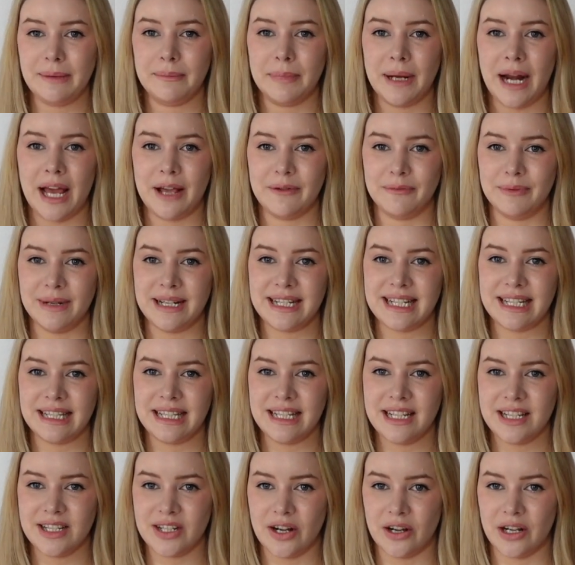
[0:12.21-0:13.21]
but I recently
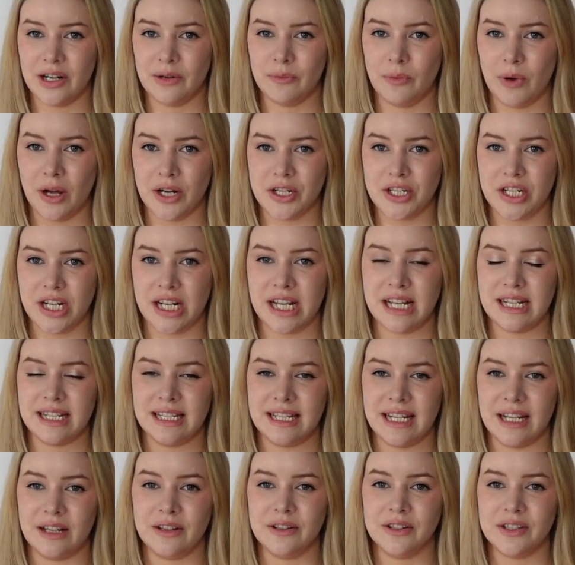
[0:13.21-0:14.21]
started watching
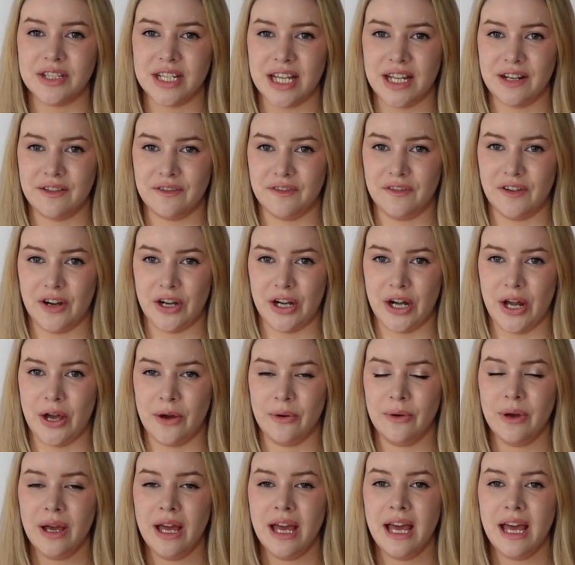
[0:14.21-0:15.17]
Singles Inferno